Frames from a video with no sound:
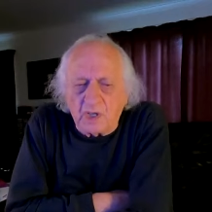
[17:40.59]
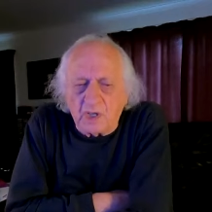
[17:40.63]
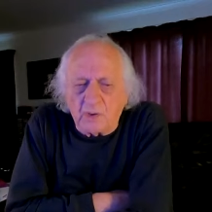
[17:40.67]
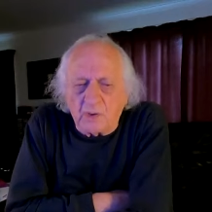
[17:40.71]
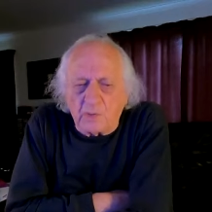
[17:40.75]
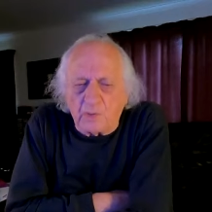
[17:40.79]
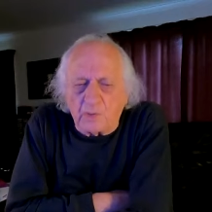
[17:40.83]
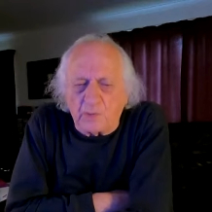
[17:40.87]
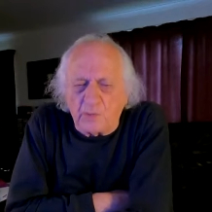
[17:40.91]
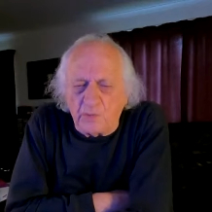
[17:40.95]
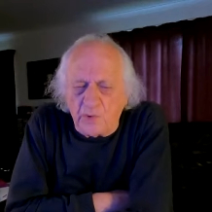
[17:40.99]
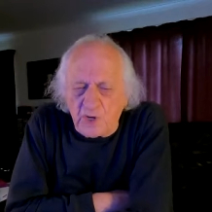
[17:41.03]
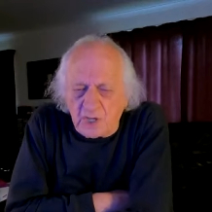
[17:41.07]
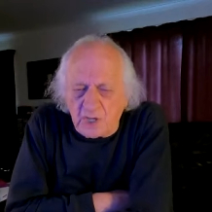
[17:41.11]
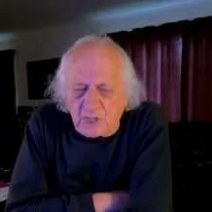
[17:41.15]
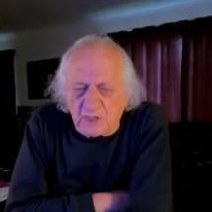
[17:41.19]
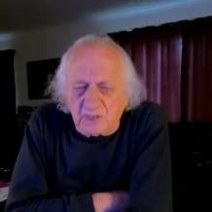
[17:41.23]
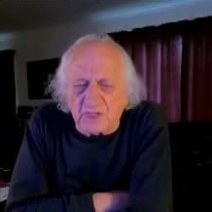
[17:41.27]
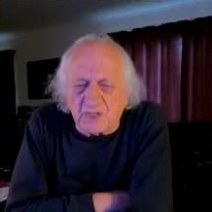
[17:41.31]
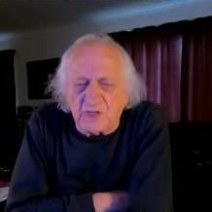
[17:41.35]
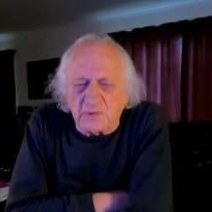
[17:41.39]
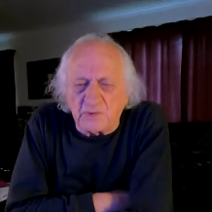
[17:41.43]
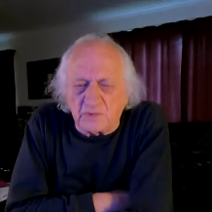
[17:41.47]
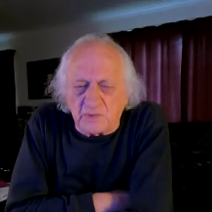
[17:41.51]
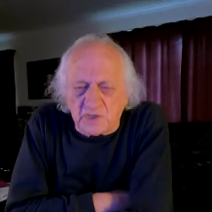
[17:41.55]

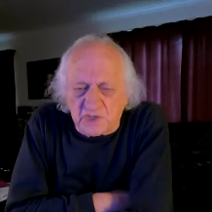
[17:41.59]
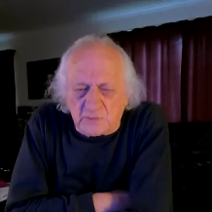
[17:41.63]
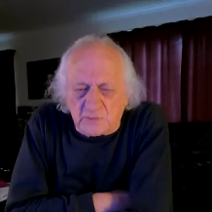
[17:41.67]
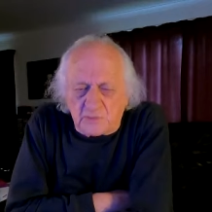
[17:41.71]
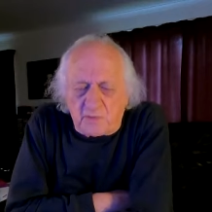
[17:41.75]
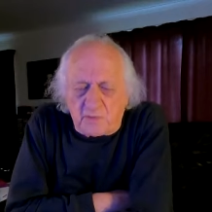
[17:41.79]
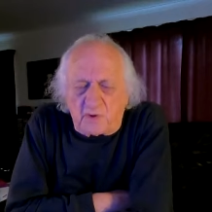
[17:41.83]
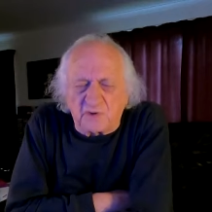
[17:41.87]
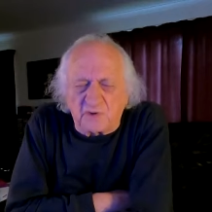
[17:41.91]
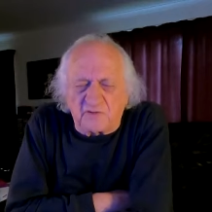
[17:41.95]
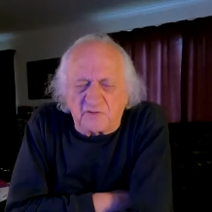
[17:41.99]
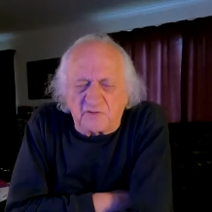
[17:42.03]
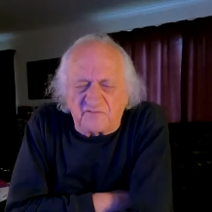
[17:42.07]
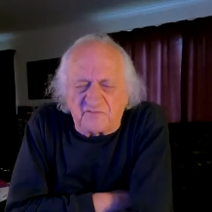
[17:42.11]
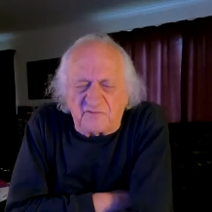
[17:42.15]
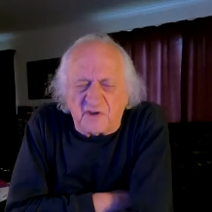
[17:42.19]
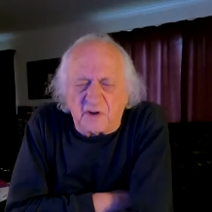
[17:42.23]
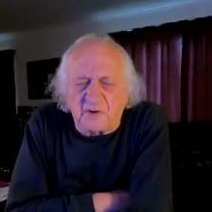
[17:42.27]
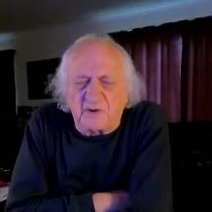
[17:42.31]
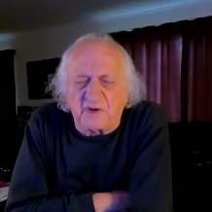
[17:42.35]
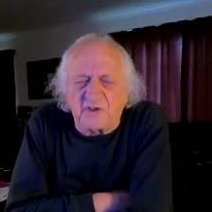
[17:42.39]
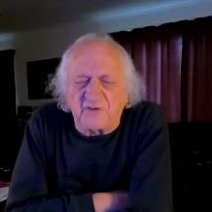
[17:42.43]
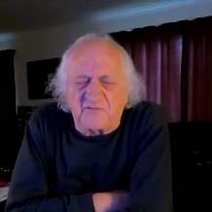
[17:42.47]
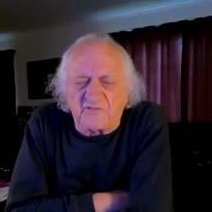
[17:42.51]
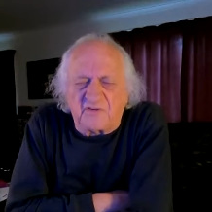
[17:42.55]
really responded
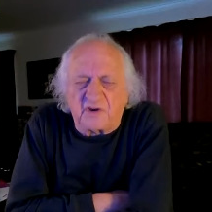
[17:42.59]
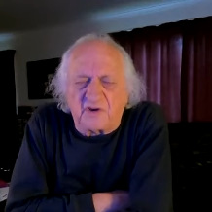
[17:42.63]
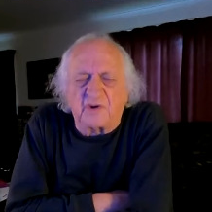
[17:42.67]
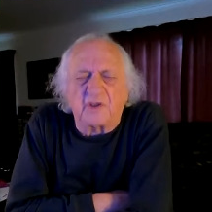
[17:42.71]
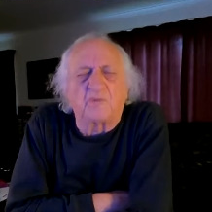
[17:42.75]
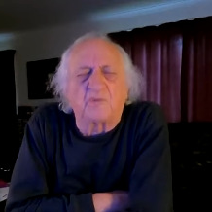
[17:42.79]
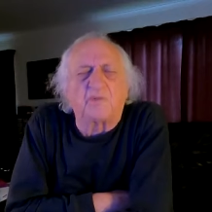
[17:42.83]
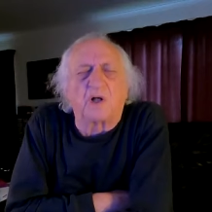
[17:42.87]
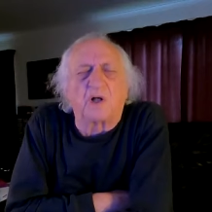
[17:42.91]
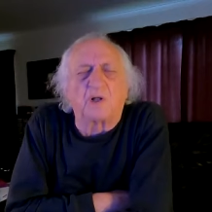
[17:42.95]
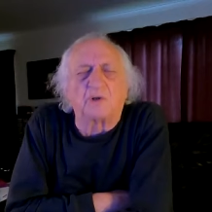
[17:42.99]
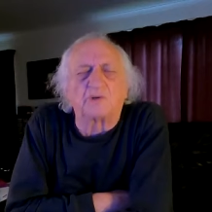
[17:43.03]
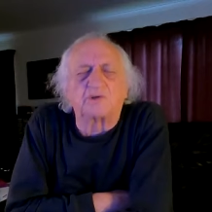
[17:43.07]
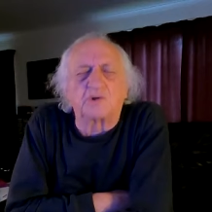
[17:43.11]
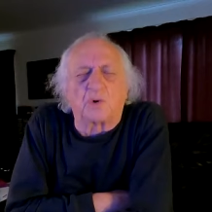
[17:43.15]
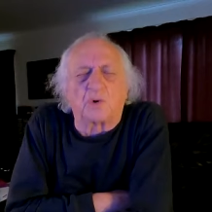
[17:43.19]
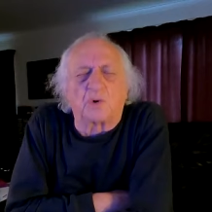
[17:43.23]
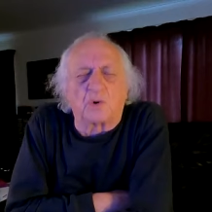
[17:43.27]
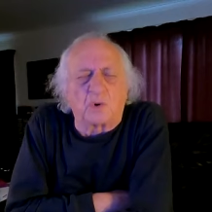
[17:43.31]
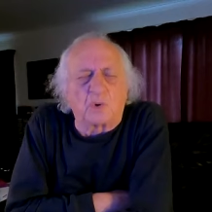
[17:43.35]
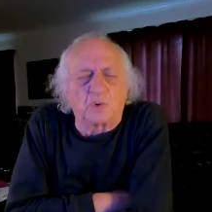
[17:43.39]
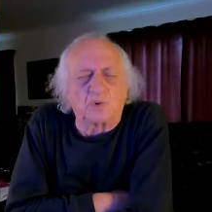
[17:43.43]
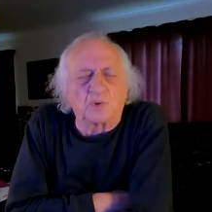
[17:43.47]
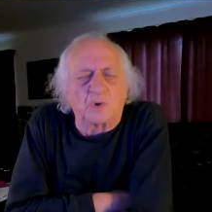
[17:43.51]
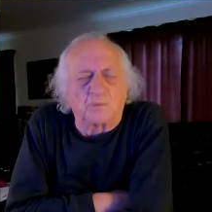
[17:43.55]
very very well to
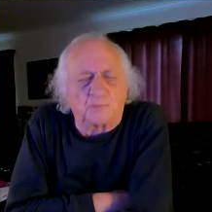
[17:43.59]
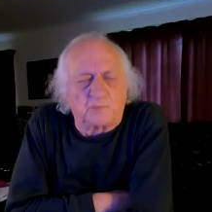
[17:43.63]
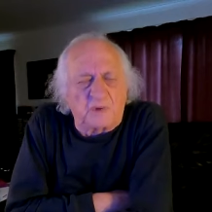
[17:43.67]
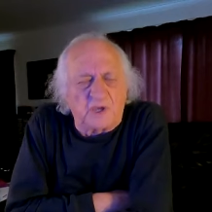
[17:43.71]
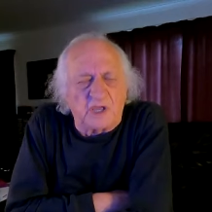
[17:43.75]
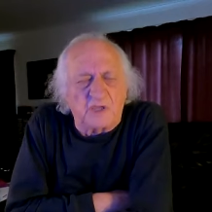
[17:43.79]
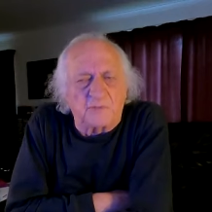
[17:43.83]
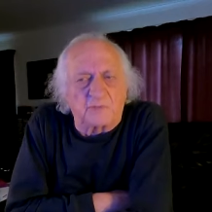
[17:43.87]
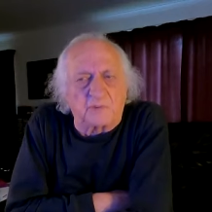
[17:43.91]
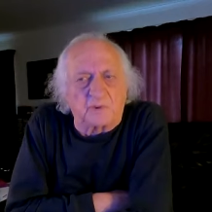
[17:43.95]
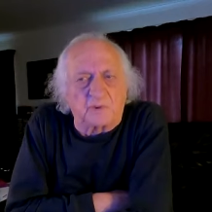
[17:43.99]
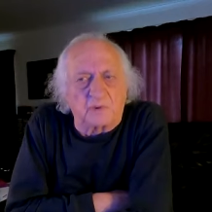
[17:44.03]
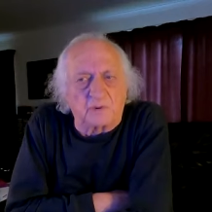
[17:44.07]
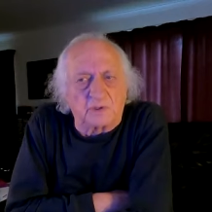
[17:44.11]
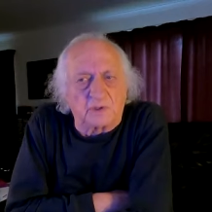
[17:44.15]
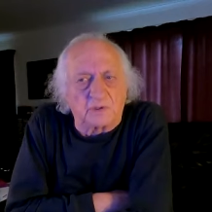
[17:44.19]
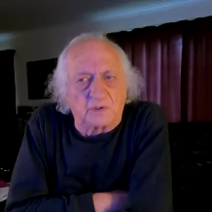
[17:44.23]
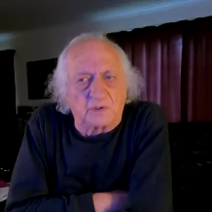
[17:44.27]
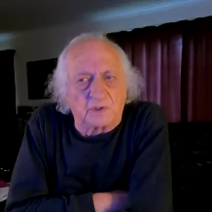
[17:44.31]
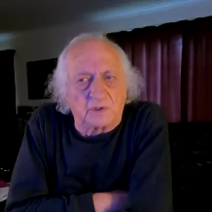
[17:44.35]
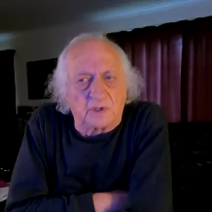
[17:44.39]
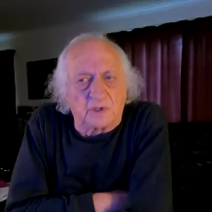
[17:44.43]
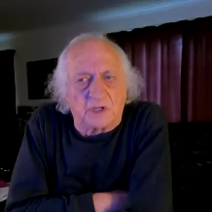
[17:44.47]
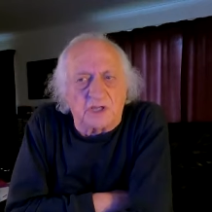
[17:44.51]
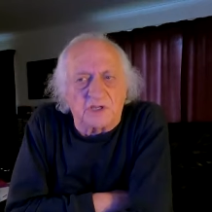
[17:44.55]
all the people that
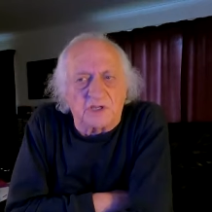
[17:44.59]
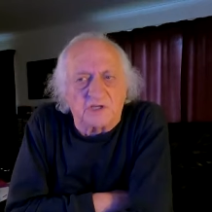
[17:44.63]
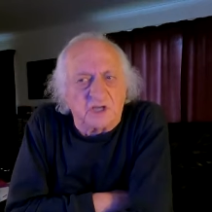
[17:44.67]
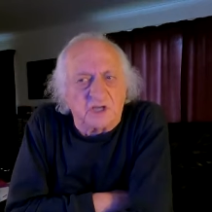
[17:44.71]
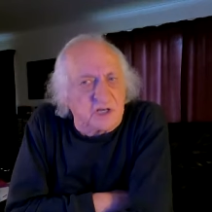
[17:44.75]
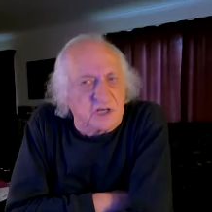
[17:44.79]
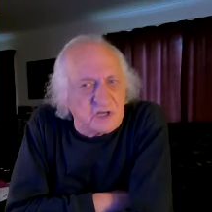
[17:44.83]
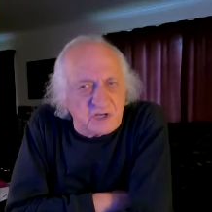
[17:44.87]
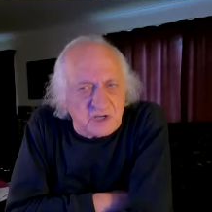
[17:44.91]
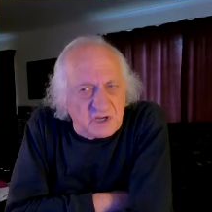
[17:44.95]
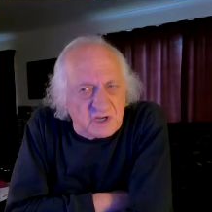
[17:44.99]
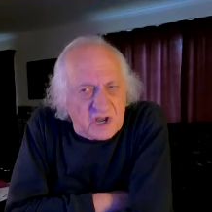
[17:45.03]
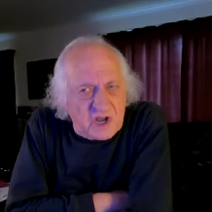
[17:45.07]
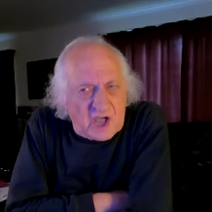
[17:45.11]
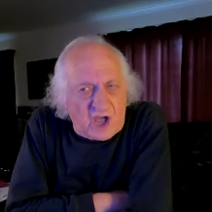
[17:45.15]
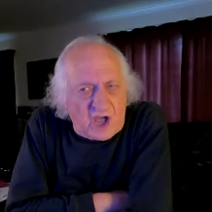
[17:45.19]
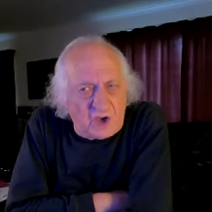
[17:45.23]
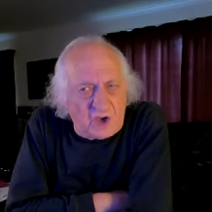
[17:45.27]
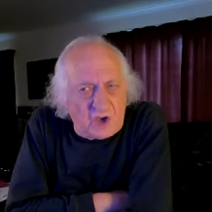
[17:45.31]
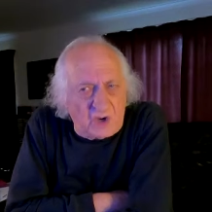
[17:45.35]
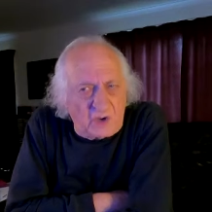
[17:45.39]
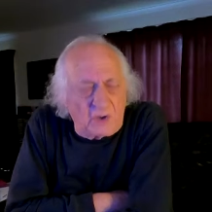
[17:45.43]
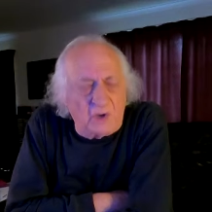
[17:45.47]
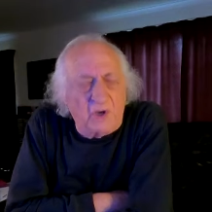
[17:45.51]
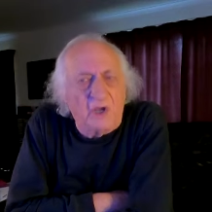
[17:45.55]
he didn't
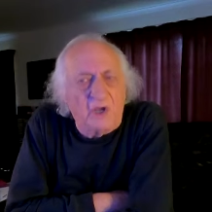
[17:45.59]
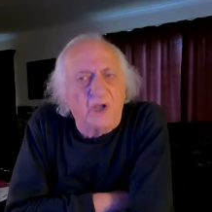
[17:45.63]
know